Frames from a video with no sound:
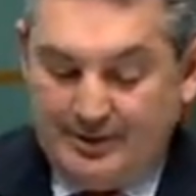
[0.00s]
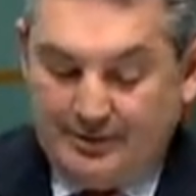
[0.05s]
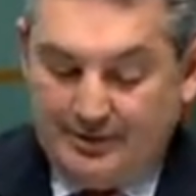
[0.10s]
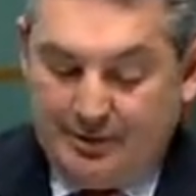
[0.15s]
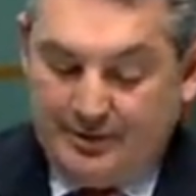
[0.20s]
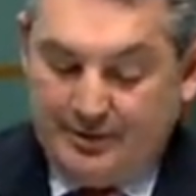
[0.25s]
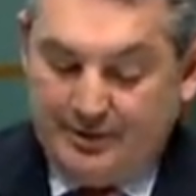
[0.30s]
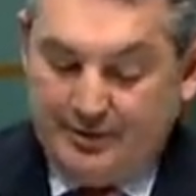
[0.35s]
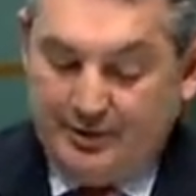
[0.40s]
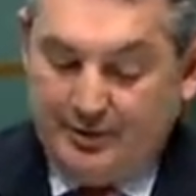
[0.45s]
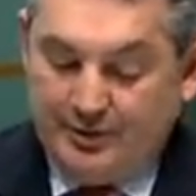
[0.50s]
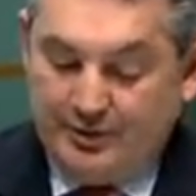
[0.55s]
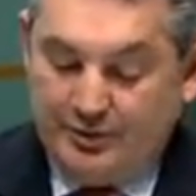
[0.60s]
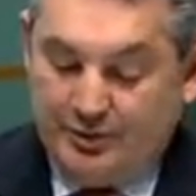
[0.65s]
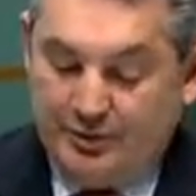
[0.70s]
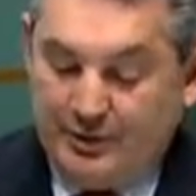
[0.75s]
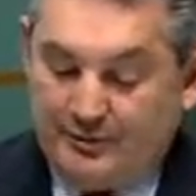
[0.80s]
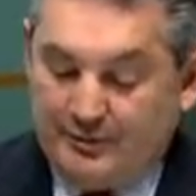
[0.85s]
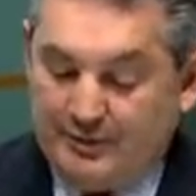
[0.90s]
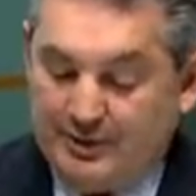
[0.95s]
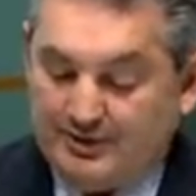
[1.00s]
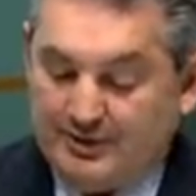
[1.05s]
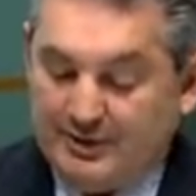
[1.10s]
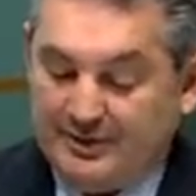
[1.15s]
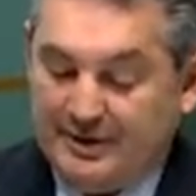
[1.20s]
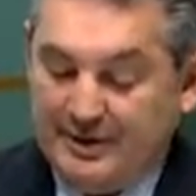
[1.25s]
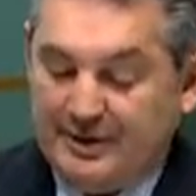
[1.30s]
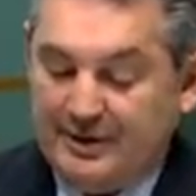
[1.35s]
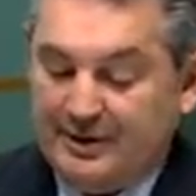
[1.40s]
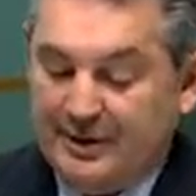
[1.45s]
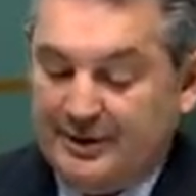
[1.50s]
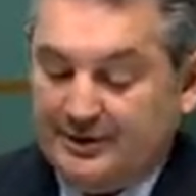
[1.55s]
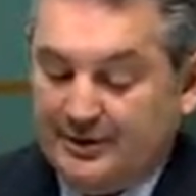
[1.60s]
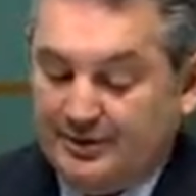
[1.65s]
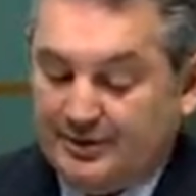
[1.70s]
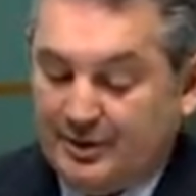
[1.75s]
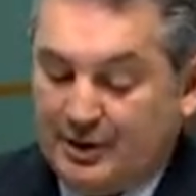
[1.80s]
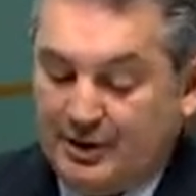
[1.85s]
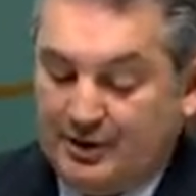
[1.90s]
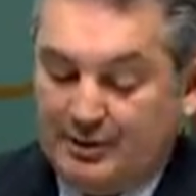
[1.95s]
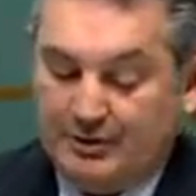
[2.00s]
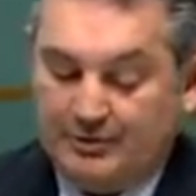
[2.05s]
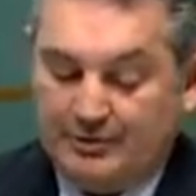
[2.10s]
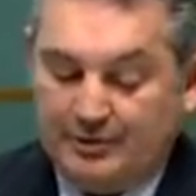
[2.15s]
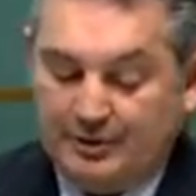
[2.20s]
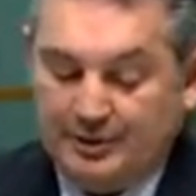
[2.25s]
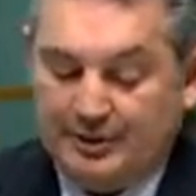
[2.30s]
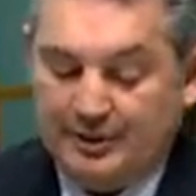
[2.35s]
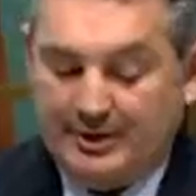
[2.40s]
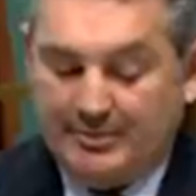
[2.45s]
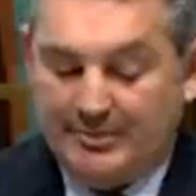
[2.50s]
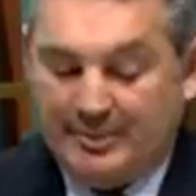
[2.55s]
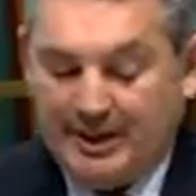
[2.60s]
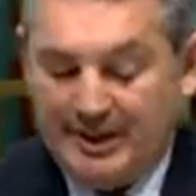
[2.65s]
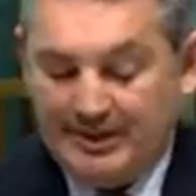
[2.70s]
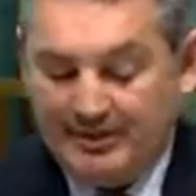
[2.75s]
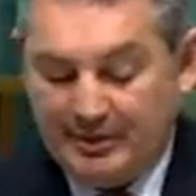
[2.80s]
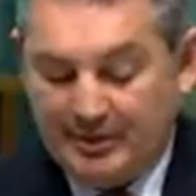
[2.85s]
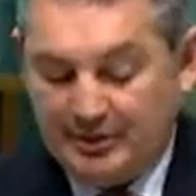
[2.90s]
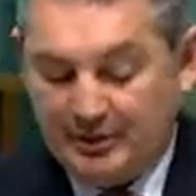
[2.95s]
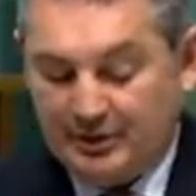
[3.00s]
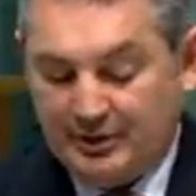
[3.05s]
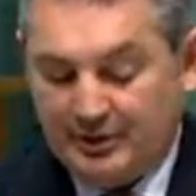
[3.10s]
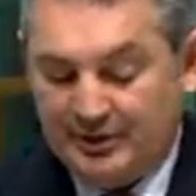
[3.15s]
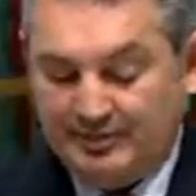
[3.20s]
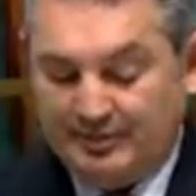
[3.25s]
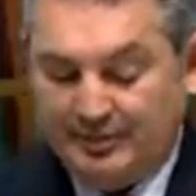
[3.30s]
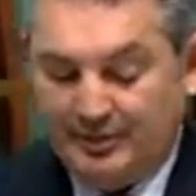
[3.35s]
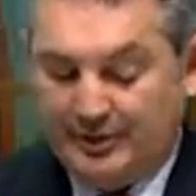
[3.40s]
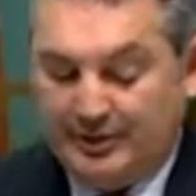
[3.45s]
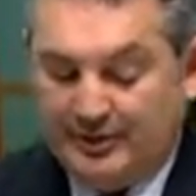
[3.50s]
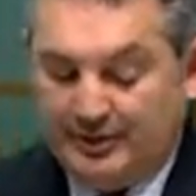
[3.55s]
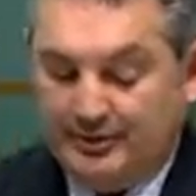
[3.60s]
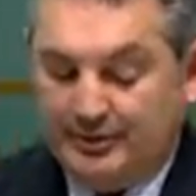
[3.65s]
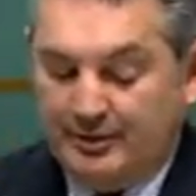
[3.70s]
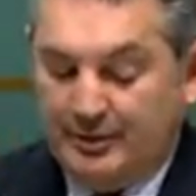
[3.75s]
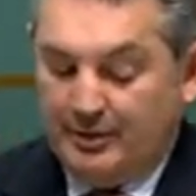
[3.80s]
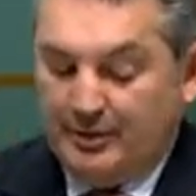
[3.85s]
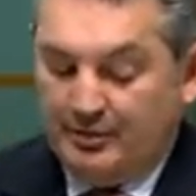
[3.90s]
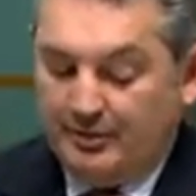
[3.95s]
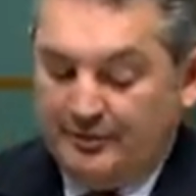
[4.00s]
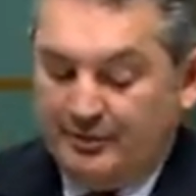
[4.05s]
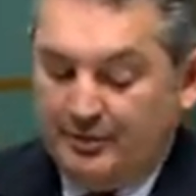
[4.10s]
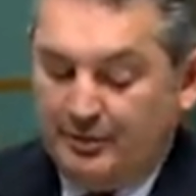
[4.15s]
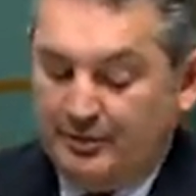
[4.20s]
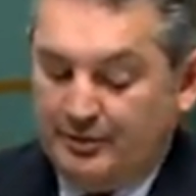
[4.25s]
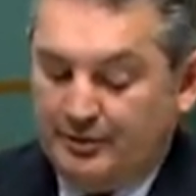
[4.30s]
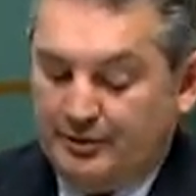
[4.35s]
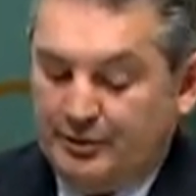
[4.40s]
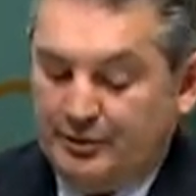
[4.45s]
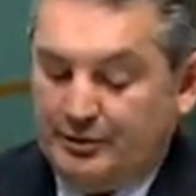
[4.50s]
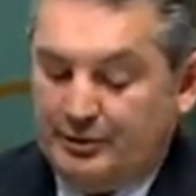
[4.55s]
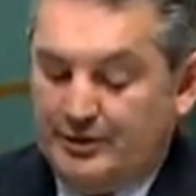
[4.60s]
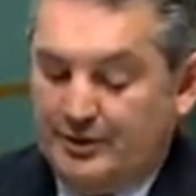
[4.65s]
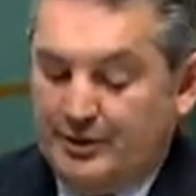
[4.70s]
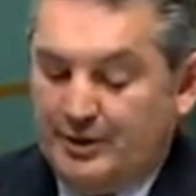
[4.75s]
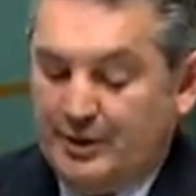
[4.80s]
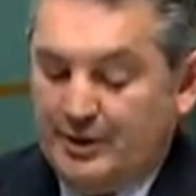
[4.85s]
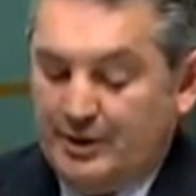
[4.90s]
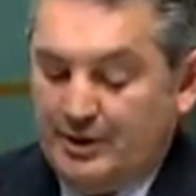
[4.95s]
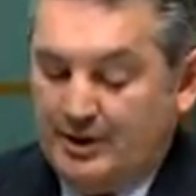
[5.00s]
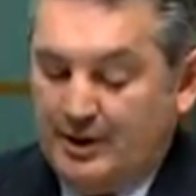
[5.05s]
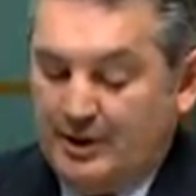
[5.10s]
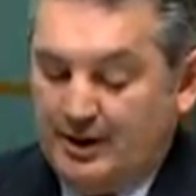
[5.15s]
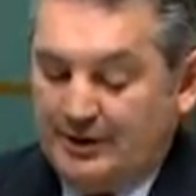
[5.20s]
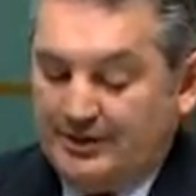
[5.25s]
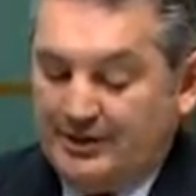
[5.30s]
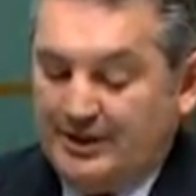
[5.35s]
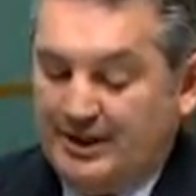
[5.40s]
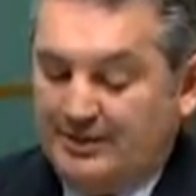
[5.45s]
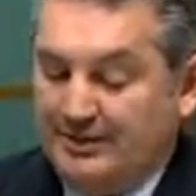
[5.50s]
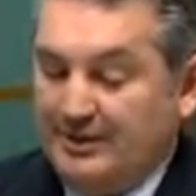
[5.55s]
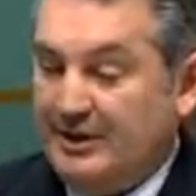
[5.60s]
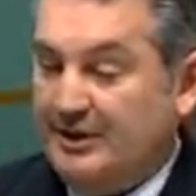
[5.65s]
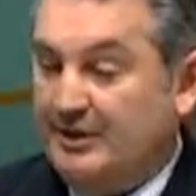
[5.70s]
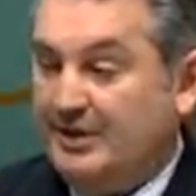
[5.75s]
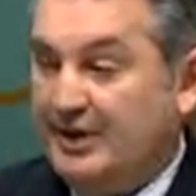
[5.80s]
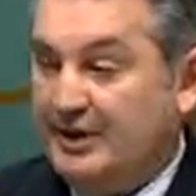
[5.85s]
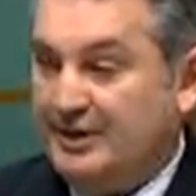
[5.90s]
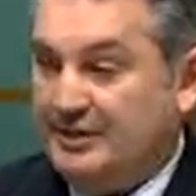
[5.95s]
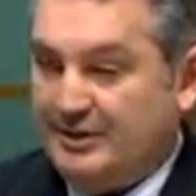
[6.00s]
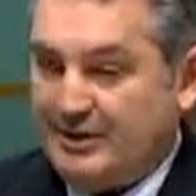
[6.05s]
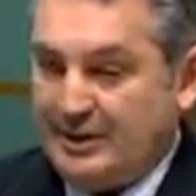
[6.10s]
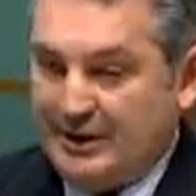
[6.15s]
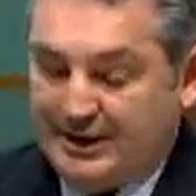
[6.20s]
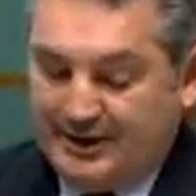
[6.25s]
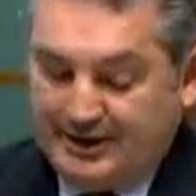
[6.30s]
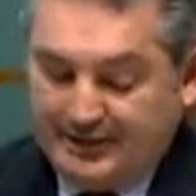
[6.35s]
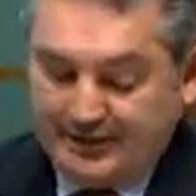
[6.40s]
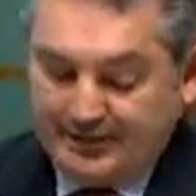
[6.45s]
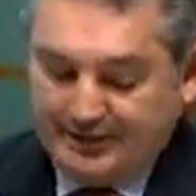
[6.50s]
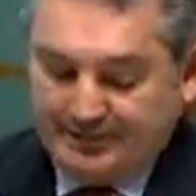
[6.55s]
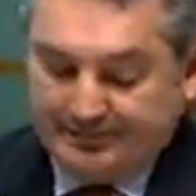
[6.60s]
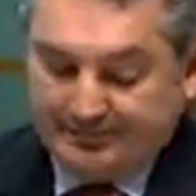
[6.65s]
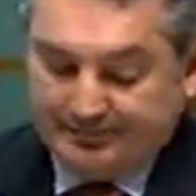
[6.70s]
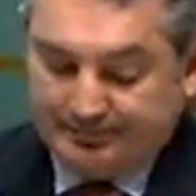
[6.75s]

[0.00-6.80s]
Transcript: to return to work for up to 10 days in total during their paid parental leave period, referred to as keeping in touch days.